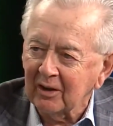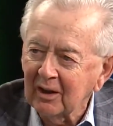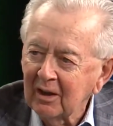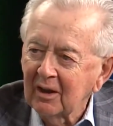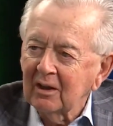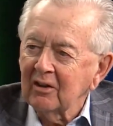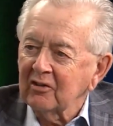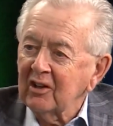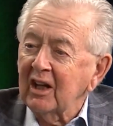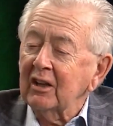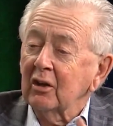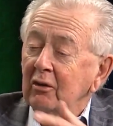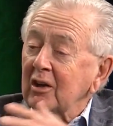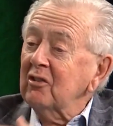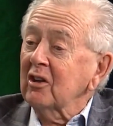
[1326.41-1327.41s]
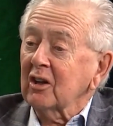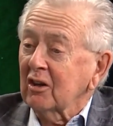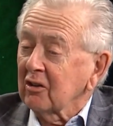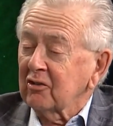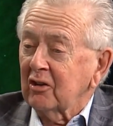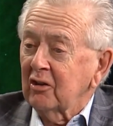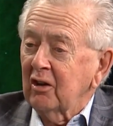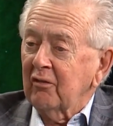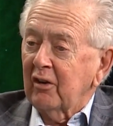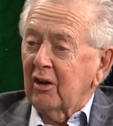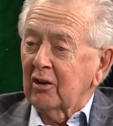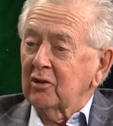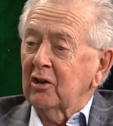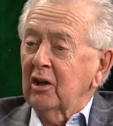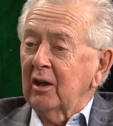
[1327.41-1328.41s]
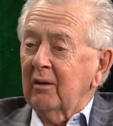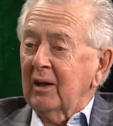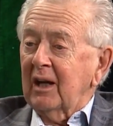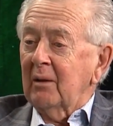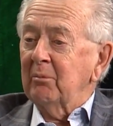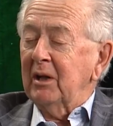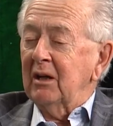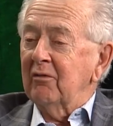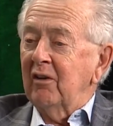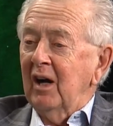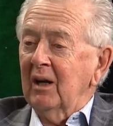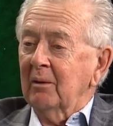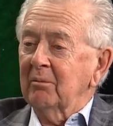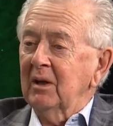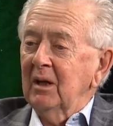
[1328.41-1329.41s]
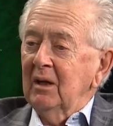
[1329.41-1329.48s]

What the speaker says: to say there is a conservative alternative that can be developed.